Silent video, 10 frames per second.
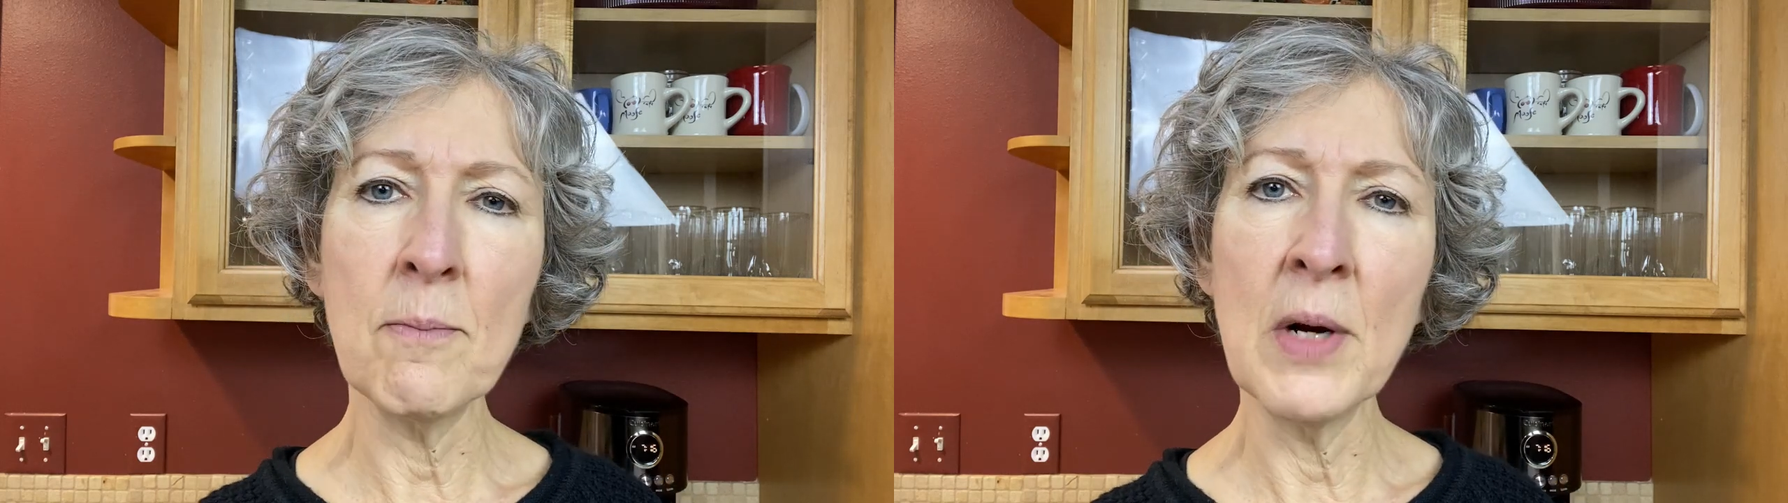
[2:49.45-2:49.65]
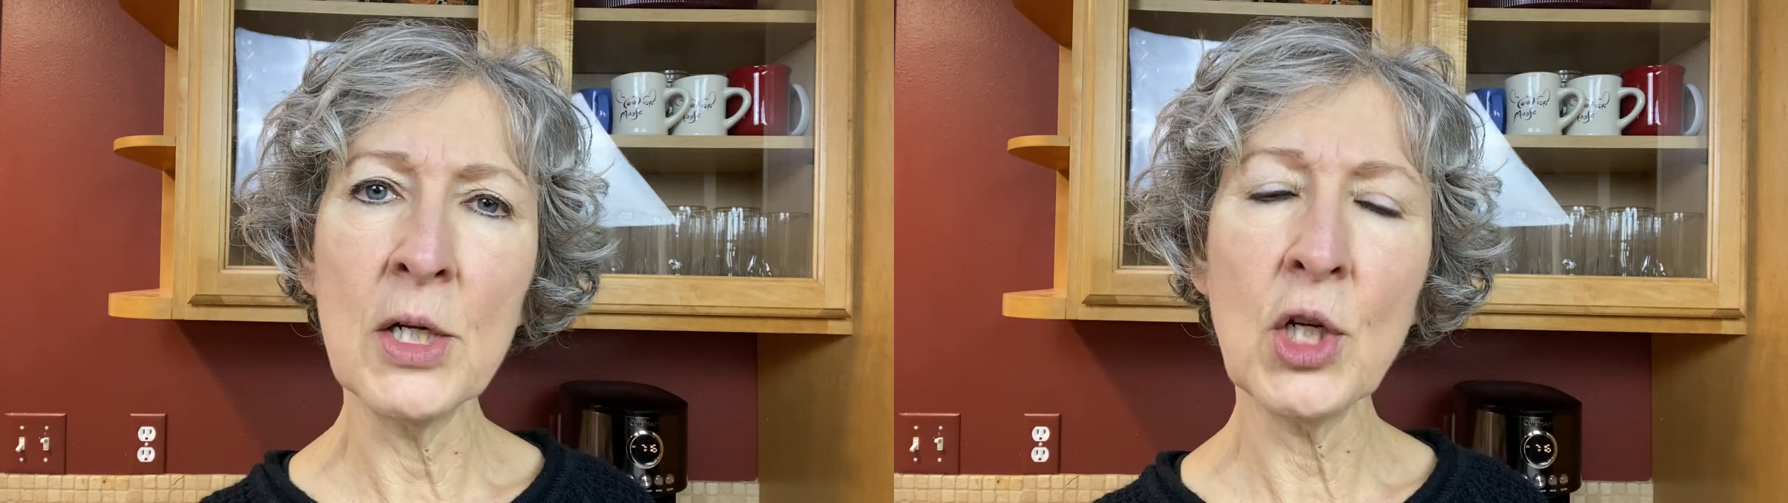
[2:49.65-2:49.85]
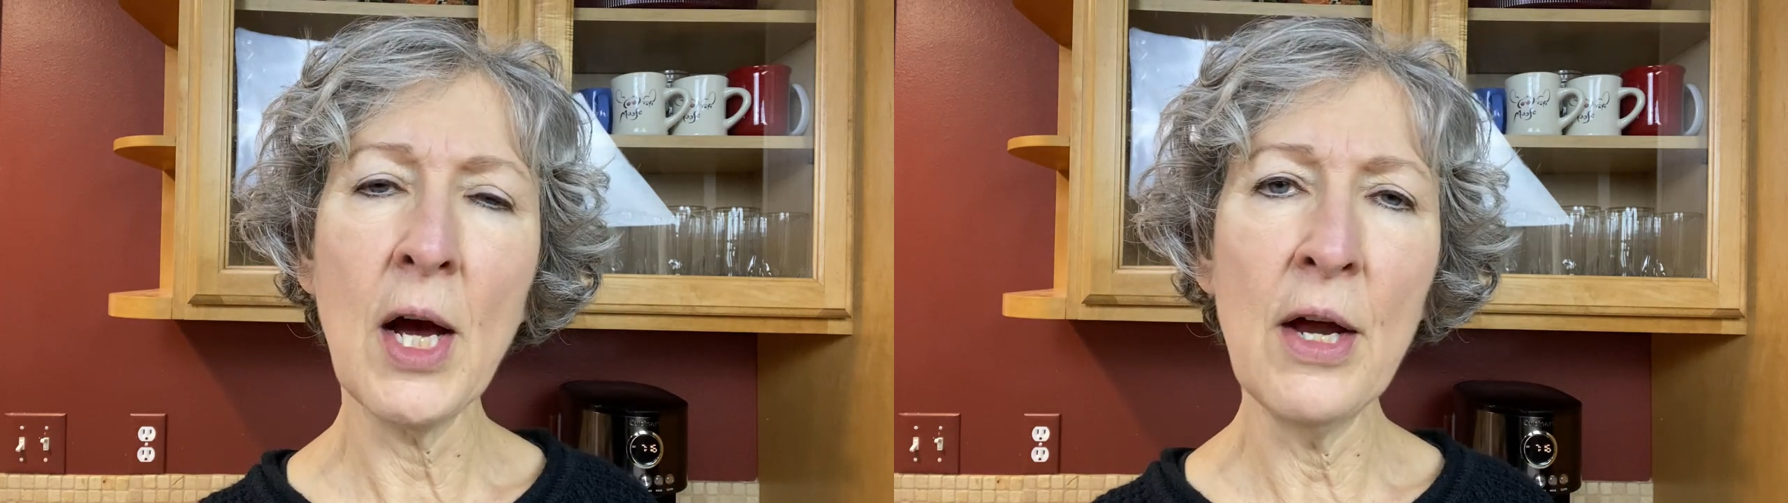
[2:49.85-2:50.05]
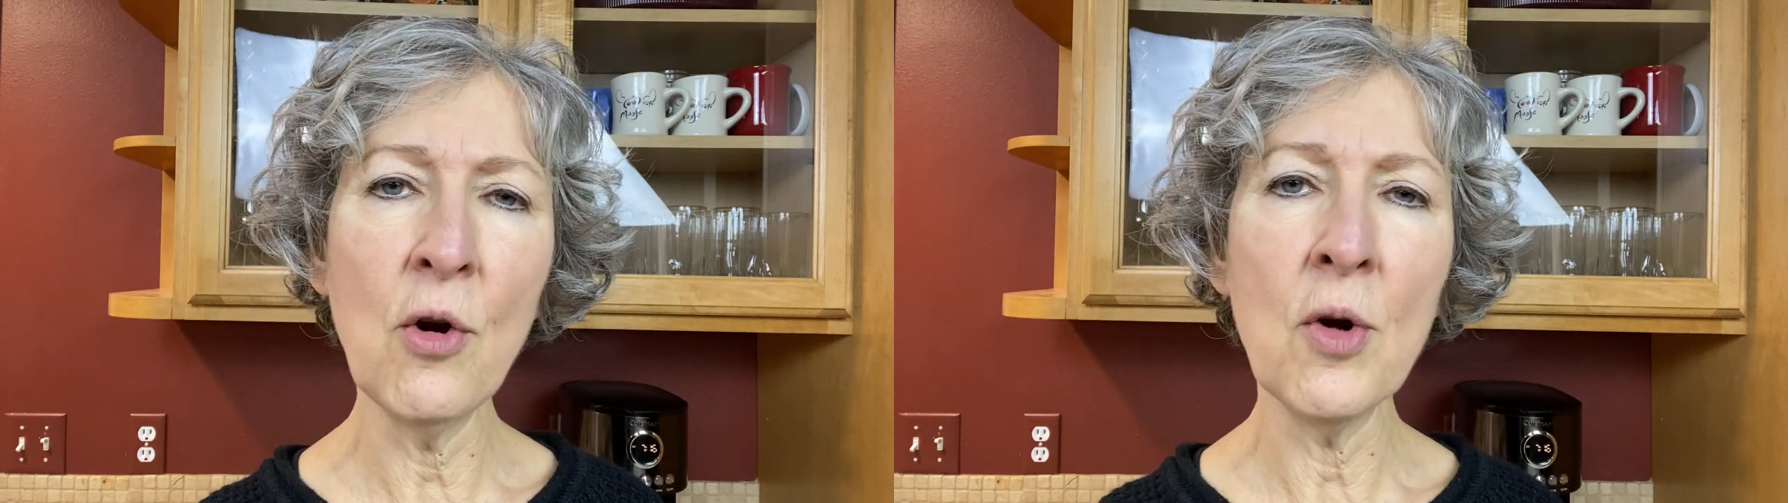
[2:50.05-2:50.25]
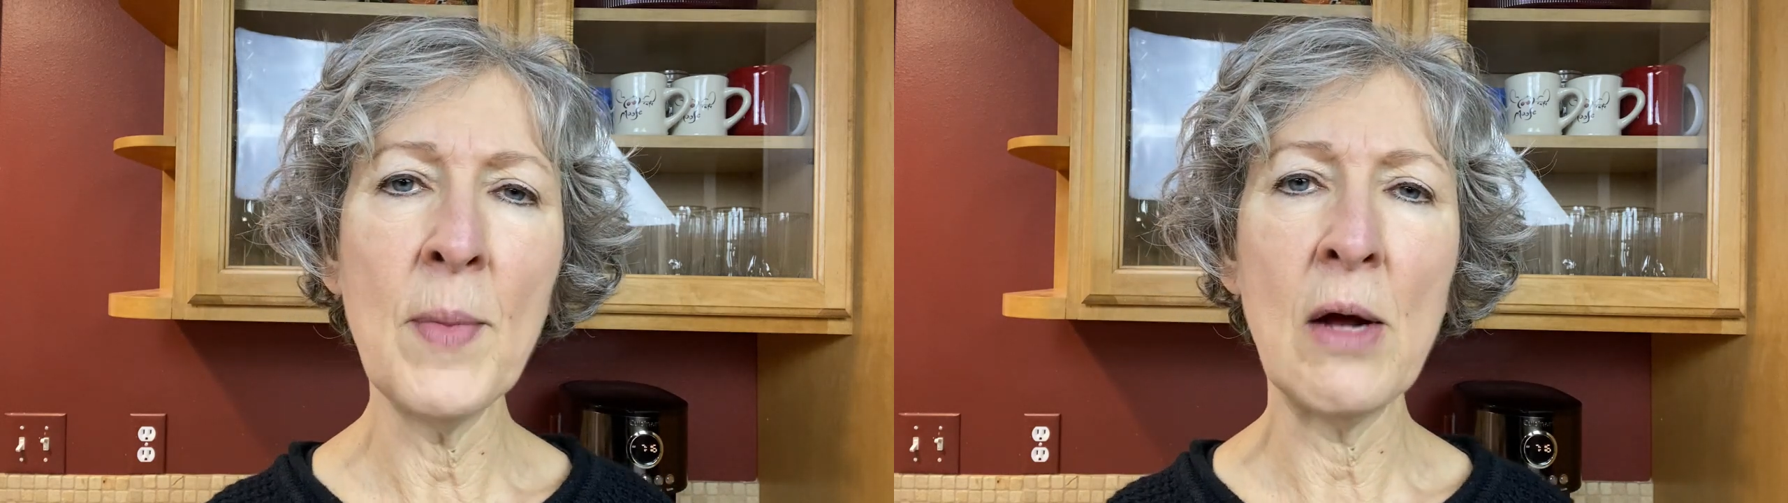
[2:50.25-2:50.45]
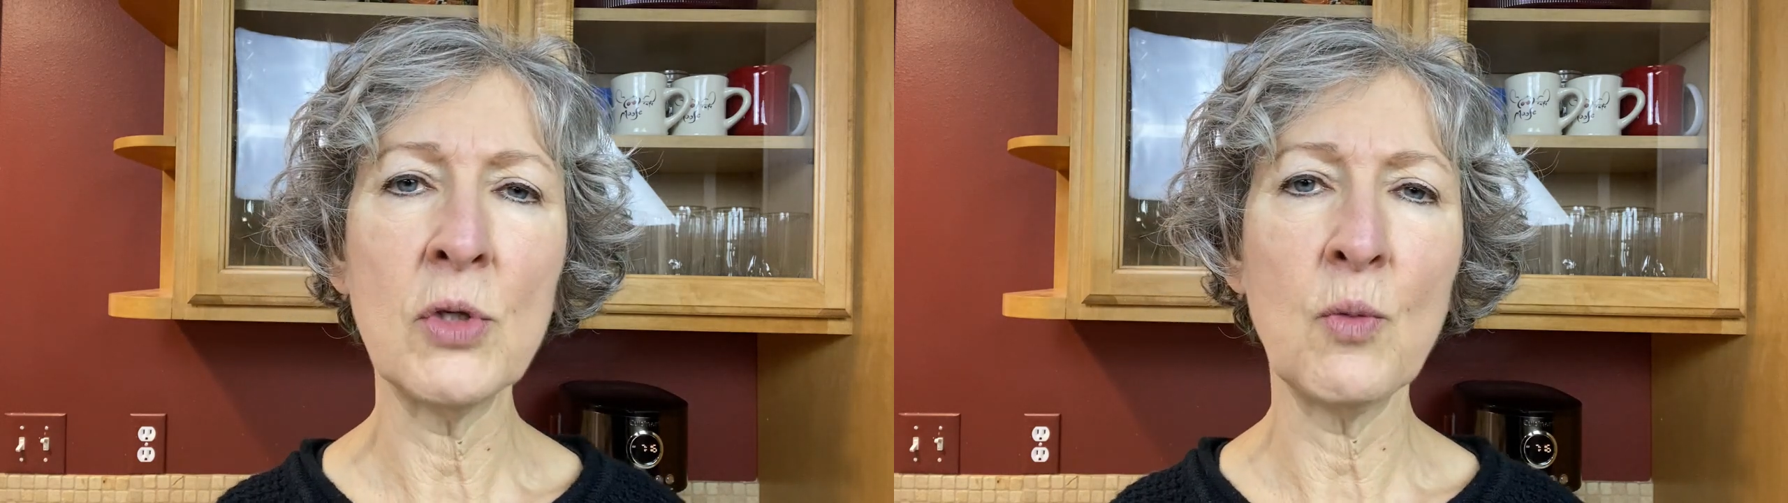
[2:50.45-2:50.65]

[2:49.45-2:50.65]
much higher amounts